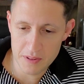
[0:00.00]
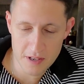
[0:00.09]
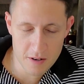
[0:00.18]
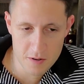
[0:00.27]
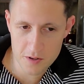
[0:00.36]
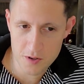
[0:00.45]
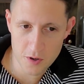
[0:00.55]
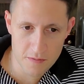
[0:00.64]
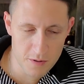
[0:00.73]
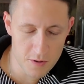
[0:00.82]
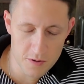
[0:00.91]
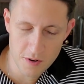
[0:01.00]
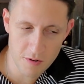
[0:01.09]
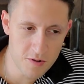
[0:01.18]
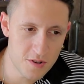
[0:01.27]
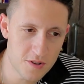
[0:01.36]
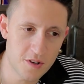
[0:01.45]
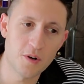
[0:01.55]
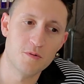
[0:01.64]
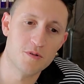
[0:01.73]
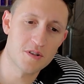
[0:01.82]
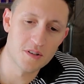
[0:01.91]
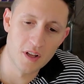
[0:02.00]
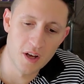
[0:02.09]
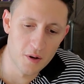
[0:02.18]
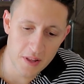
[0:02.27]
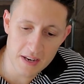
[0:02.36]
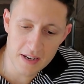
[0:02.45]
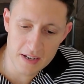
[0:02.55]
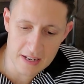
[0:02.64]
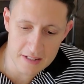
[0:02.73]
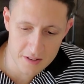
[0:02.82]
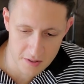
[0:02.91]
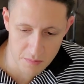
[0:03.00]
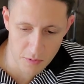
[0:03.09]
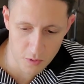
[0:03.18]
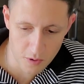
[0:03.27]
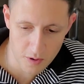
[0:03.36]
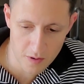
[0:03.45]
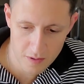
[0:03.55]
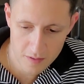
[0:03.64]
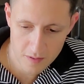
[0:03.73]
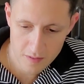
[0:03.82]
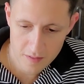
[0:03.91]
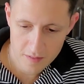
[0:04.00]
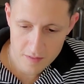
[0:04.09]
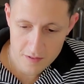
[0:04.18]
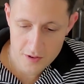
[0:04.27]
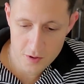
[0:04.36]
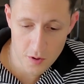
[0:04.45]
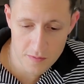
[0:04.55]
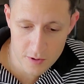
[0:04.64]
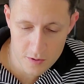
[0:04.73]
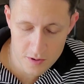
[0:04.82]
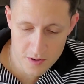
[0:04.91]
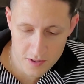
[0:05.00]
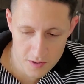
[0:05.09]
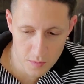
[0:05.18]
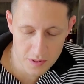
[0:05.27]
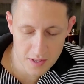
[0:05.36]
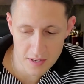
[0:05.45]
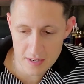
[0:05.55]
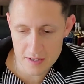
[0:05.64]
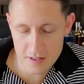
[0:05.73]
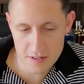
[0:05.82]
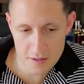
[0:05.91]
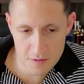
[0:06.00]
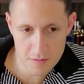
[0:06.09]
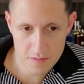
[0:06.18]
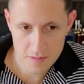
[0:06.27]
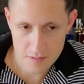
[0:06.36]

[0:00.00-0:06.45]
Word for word: but their servers are so slow. They need to get some more servers is what they need to do.